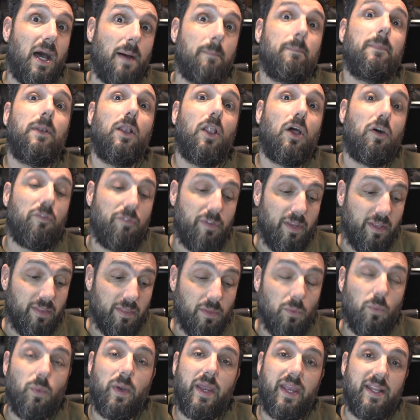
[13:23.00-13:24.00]
I'm loving
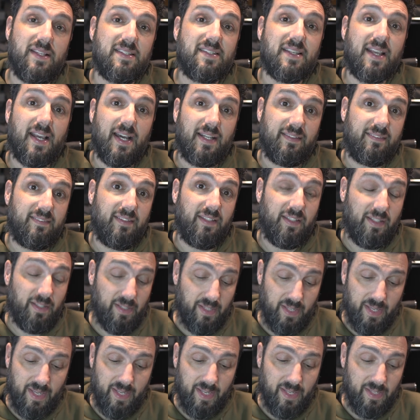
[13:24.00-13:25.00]
the way it's cutting.
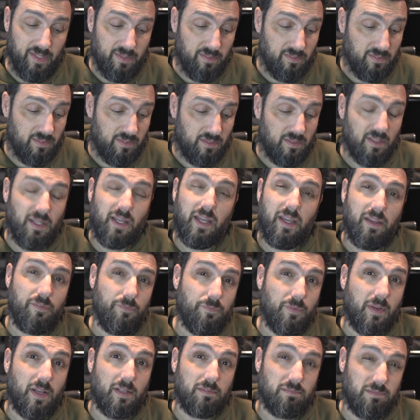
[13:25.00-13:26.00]
And I
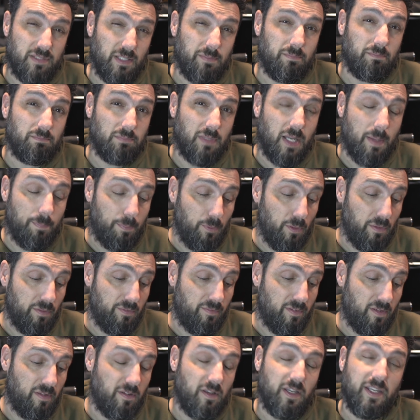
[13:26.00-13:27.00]
have some couple
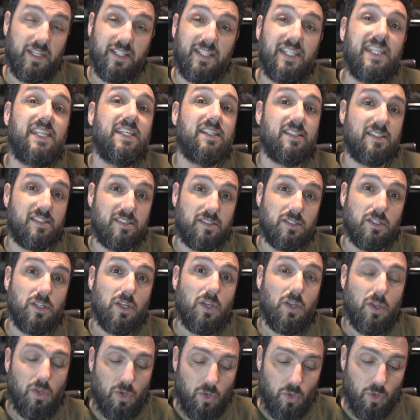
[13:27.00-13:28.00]
of ideas
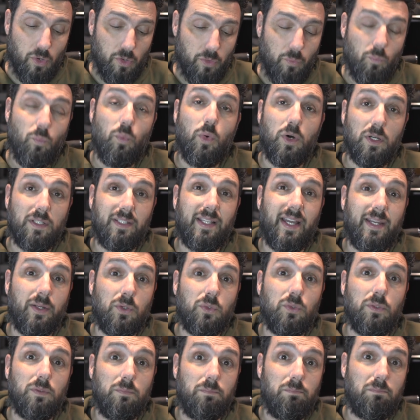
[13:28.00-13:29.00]
on what I
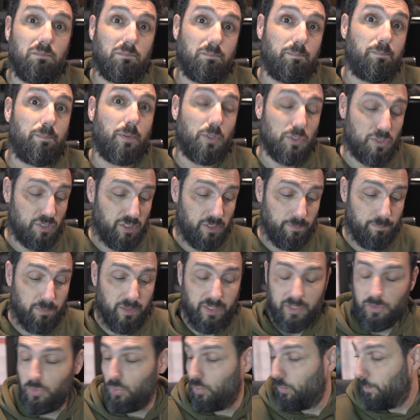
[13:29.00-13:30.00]
could
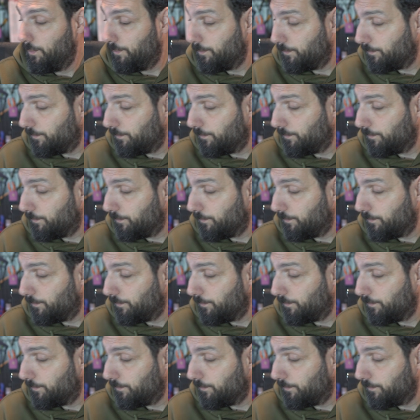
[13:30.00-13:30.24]
possibly do.